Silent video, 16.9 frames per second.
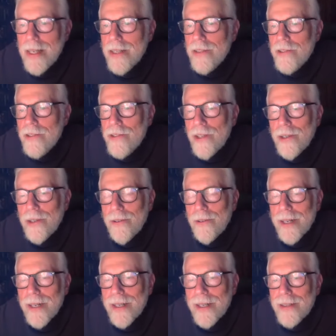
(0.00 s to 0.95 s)

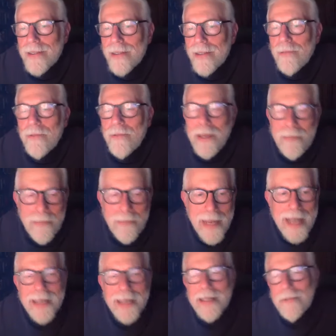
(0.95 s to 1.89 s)
so we
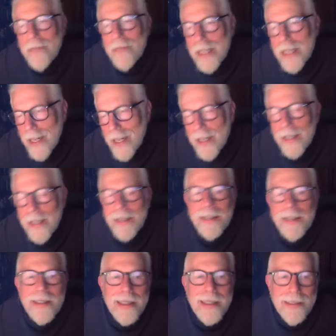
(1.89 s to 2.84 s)
met, and we
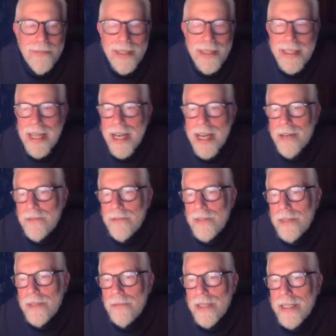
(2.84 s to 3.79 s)
hugged, and we
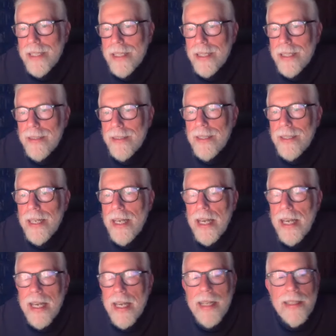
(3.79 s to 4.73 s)
laughed, and we giggled.
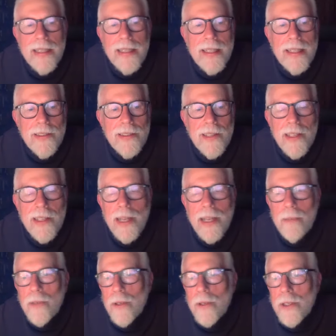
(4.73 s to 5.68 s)
And he said,
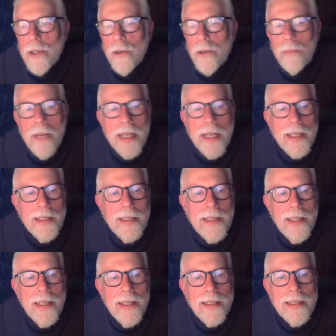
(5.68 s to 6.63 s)
"I'm going to go back in
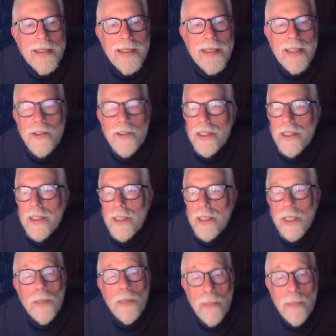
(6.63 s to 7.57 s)
the kitchen and
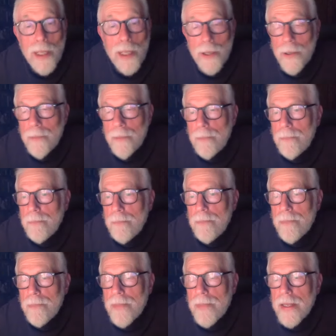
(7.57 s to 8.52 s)
get a beer."
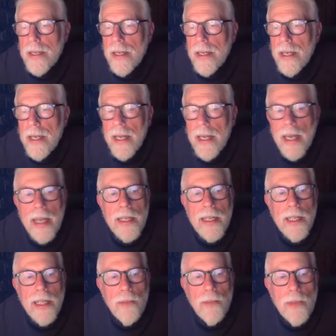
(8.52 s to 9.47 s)
And
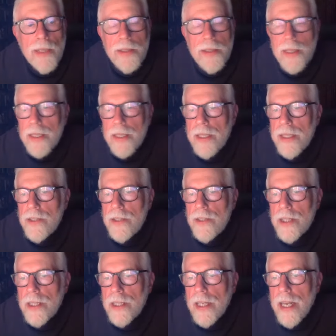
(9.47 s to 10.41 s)
he went in the
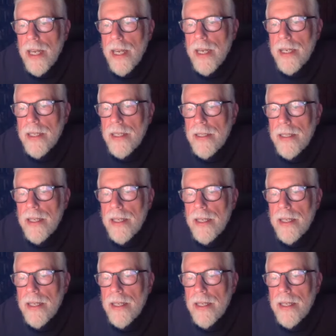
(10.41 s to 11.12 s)
kitchen and